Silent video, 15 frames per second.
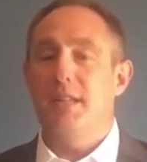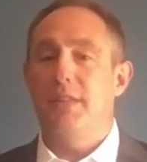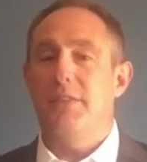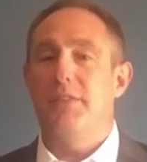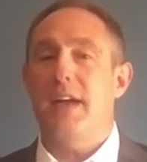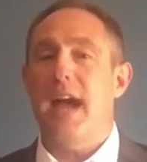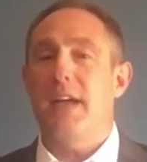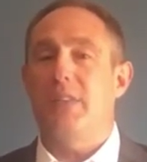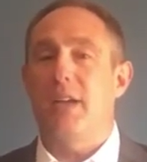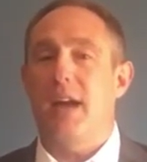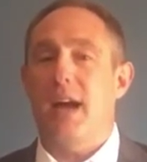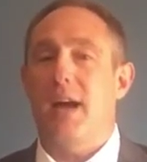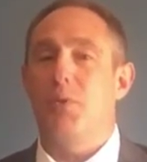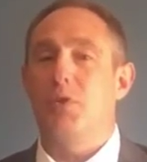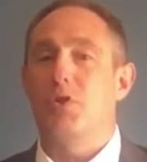the fact that
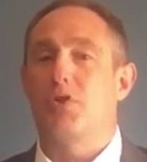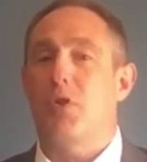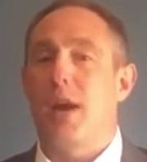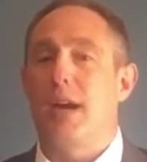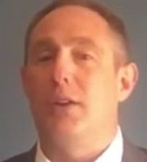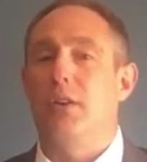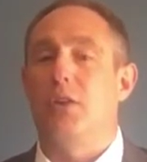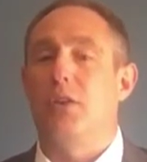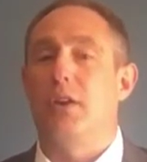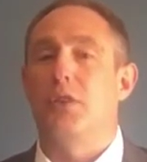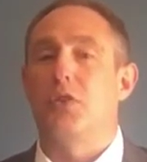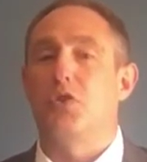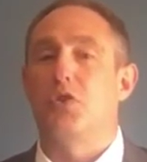I was trying to look at the